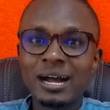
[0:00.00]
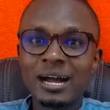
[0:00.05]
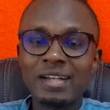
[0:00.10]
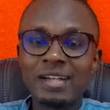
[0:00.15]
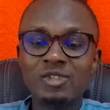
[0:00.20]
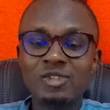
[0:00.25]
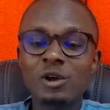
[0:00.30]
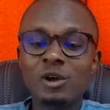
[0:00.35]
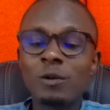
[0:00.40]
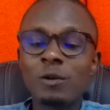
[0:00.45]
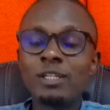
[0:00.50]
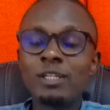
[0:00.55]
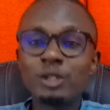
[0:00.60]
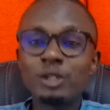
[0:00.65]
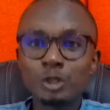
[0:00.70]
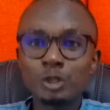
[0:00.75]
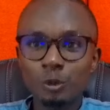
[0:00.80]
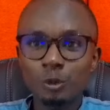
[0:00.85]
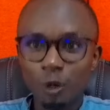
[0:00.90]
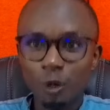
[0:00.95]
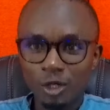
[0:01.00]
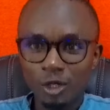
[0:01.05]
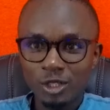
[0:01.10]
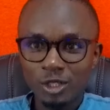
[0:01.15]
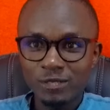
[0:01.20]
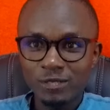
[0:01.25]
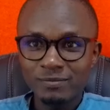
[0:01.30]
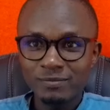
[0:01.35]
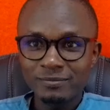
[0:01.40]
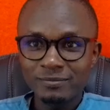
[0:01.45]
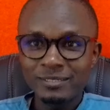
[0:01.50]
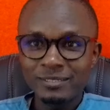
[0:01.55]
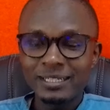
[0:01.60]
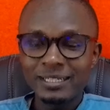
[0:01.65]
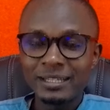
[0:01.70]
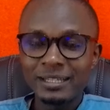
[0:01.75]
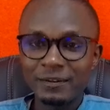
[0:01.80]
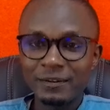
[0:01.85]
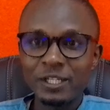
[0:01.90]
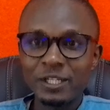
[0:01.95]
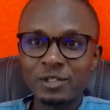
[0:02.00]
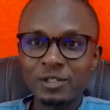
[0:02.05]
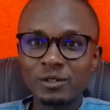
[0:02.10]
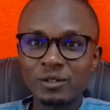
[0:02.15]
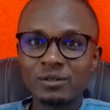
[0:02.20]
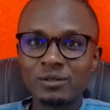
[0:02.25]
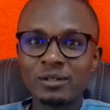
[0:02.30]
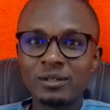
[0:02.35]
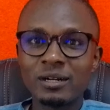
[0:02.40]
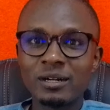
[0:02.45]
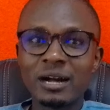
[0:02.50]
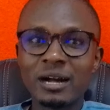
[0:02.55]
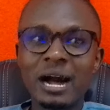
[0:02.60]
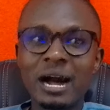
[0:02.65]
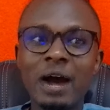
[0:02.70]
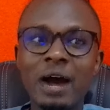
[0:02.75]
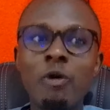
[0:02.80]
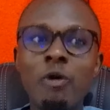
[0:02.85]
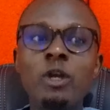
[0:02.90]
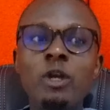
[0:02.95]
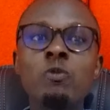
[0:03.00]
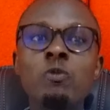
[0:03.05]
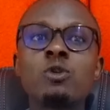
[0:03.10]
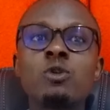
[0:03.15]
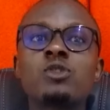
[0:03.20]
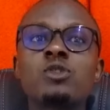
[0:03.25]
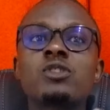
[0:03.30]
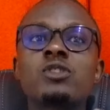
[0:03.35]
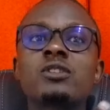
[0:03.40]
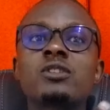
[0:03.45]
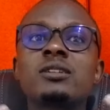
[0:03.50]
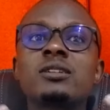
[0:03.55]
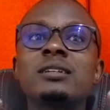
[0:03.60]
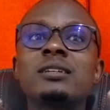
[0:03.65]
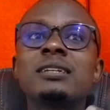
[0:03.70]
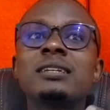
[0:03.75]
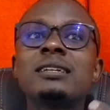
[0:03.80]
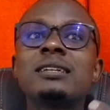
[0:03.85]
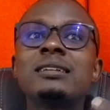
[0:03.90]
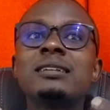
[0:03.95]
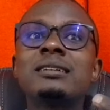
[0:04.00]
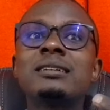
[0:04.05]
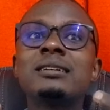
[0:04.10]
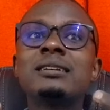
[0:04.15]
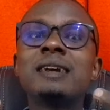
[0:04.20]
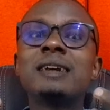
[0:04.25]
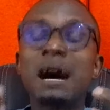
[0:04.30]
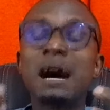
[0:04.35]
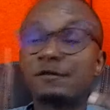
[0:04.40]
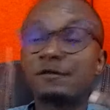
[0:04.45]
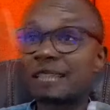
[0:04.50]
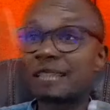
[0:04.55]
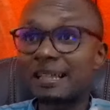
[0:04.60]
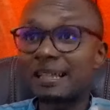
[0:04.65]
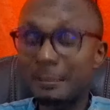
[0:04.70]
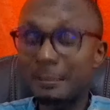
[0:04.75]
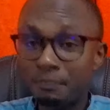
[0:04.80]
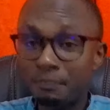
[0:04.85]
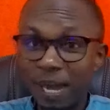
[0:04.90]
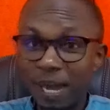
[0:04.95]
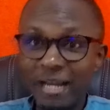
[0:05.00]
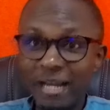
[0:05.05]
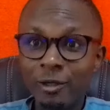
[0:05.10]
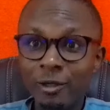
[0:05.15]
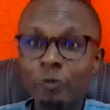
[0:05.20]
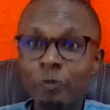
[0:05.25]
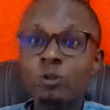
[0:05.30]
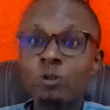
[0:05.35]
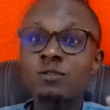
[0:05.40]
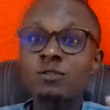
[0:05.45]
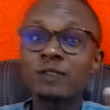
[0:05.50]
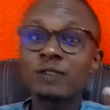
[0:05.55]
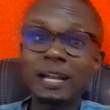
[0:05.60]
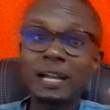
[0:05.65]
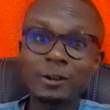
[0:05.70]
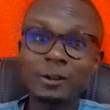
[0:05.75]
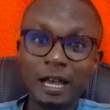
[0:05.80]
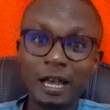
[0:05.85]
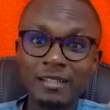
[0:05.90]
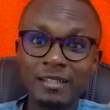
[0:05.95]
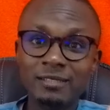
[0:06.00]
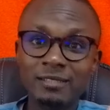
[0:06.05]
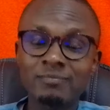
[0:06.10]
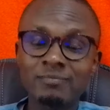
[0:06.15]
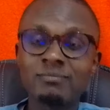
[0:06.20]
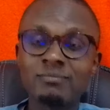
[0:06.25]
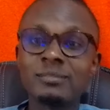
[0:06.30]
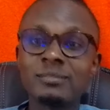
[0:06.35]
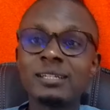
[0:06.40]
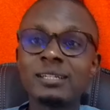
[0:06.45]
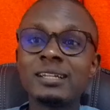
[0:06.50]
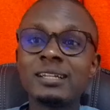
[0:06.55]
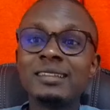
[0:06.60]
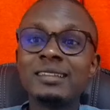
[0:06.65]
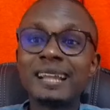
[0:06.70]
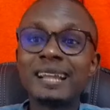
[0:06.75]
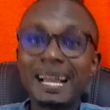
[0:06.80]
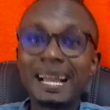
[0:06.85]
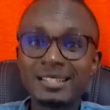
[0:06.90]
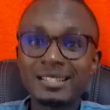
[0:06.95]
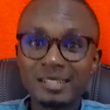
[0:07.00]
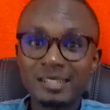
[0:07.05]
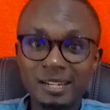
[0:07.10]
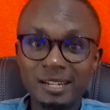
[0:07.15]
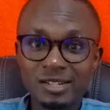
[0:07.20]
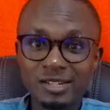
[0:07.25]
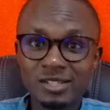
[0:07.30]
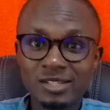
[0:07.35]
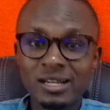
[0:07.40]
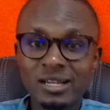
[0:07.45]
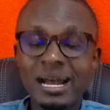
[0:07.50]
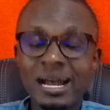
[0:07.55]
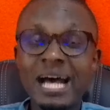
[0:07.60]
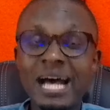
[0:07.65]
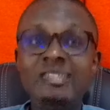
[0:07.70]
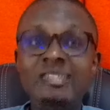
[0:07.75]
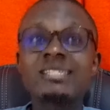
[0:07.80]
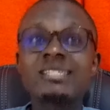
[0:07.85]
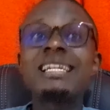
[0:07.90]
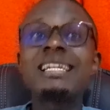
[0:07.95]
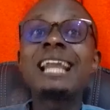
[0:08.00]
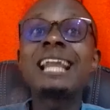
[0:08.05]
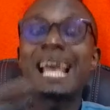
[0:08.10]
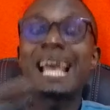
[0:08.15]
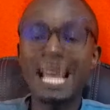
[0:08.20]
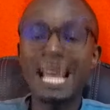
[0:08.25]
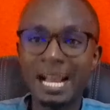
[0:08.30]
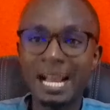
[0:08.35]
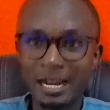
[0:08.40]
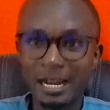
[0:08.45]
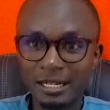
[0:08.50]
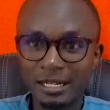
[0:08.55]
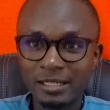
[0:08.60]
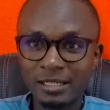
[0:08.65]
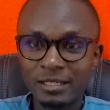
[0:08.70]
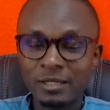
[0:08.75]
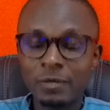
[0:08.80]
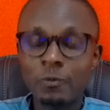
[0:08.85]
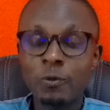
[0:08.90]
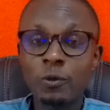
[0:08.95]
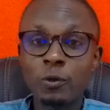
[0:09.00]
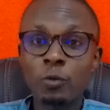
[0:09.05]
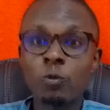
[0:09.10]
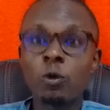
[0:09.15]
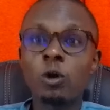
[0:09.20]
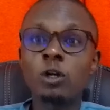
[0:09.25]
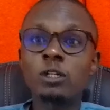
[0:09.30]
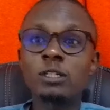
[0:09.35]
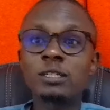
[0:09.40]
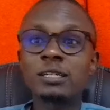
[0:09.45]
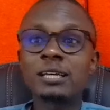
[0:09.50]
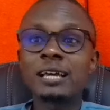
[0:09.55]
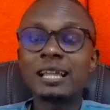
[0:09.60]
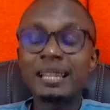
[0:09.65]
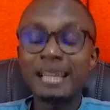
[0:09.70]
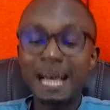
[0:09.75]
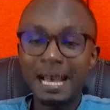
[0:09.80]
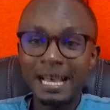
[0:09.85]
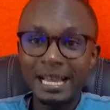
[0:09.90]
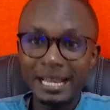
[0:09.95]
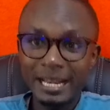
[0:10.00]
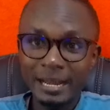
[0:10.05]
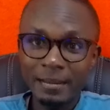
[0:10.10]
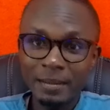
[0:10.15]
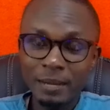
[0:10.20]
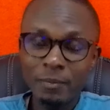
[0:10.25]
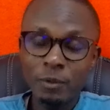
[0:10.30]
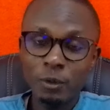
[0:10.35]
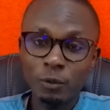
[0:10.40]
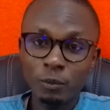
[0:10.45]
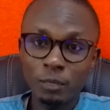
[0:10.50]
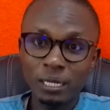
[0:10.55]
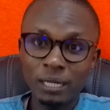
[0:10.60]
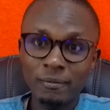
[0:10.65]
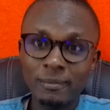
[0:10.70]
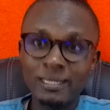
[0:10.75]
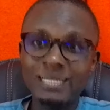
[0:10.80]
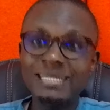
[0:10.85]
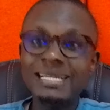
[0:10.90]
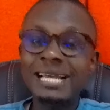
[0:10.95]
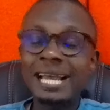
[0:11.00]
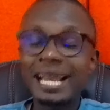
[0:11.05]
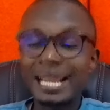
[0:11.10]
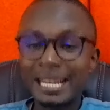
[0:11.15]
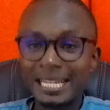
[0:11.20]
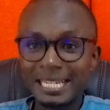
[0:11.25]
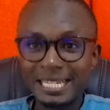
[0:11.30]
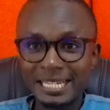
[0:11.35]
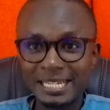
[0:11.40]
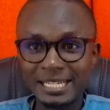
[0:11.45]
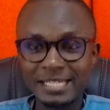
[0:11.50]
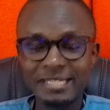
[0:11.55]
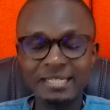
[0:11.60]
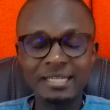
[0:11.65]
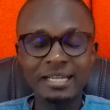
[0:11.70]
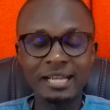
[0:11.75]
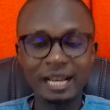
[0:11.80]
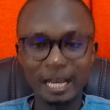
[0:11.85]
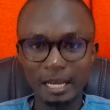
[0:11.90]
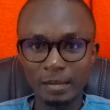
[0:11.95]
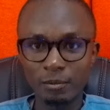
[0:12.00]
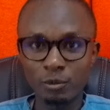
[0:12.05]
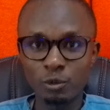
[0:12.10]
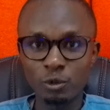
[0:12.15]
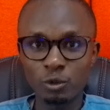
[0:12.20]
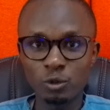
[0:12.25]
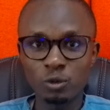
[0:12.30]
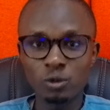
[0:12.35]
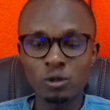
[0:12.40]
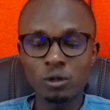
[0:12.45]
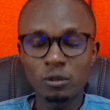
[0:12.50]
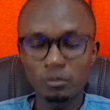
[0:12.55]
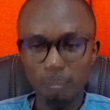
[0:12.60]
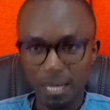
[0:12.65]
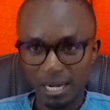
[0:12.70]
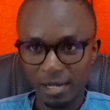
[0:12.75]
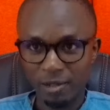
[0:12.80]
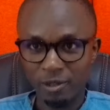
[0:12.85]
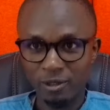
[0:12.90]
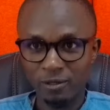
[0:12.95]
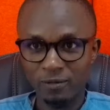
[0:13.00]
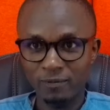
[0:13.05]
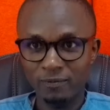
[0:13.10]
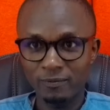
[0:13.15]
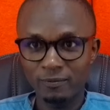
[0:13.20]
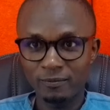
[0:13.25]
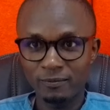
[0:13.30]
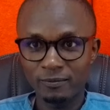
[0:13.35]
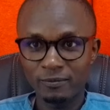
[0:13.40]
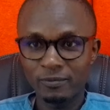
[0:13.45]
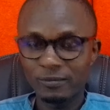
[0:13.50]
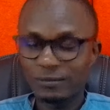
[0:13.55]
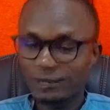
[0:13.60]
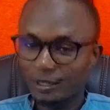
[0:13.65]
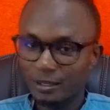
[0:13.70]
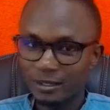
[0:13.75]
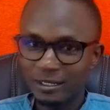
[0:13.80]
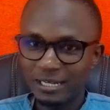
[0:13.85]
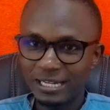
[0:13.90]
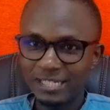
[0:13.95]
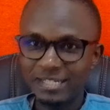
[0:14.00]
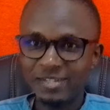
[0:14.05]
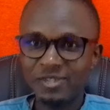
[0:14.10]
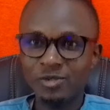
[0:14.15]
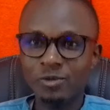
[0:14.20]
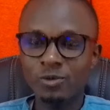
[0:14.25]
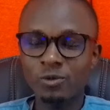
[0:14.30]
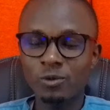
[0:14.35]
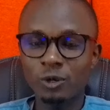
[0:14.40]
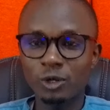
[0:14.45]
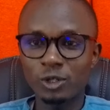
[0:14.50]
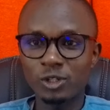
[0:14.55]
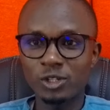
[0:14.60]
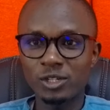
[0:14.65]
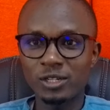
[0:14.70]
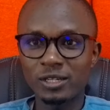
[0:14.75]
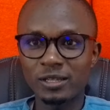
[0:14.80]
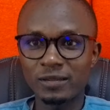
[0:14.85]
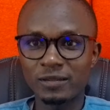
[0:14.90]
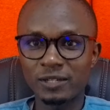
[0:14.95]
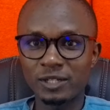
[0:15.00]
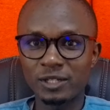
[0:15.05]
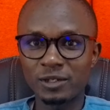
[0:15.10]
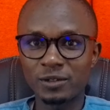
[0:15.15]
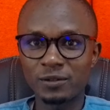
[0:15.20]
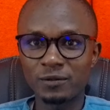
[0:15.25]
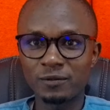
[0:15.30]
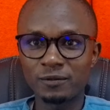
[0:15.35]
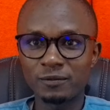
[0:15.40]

And so I want you to watch the video, how it was after the burial was finalized, the residents are still angered with what their area member of parliament did in Limuru burial. Let us watch the video.